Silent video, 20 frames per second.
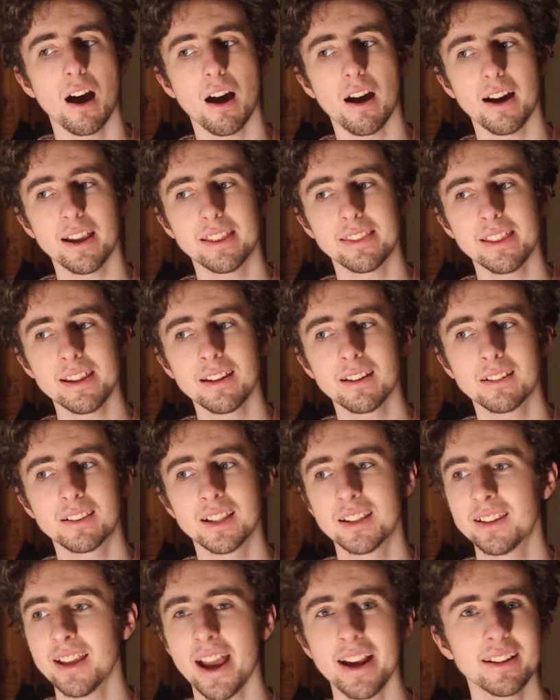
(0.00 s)
I think
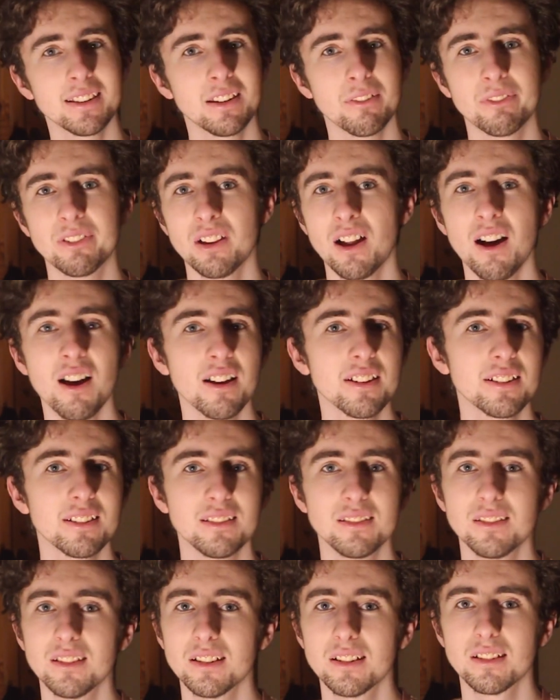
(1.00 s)
Detective
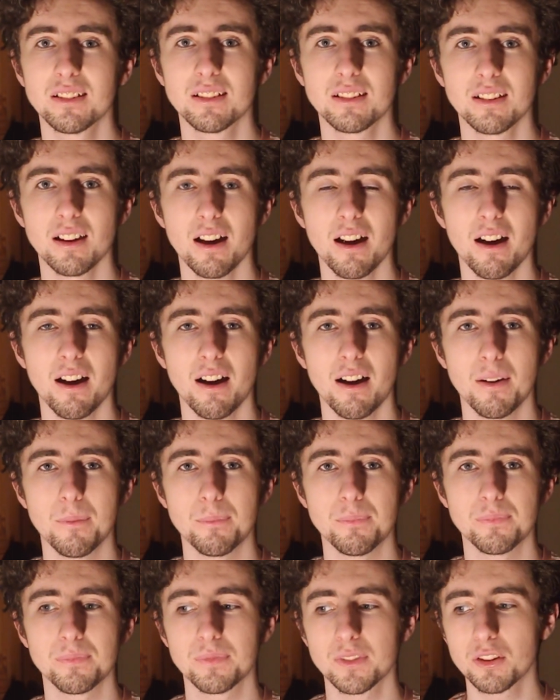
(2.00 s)
Larson's
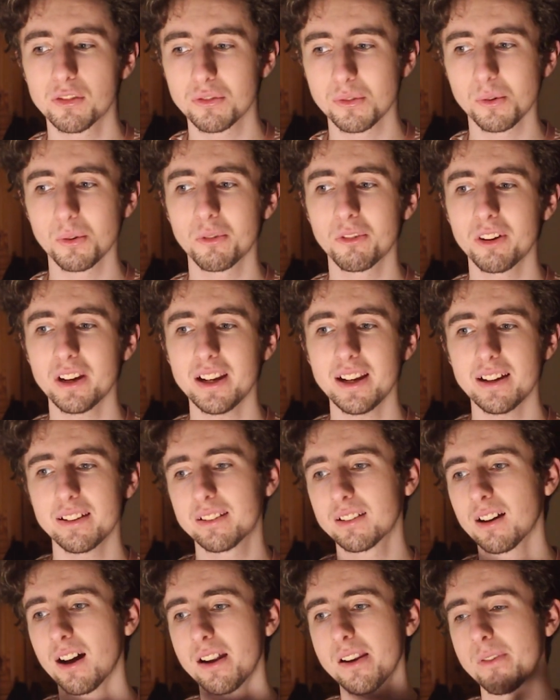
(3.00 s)
um, story
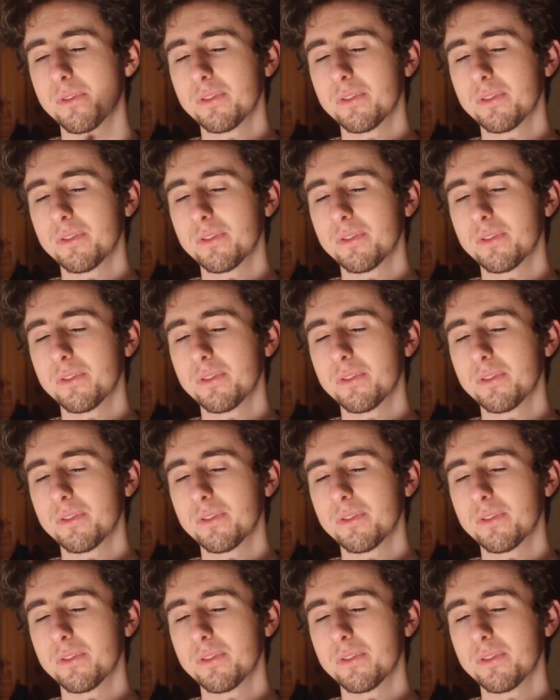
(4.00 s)
is kind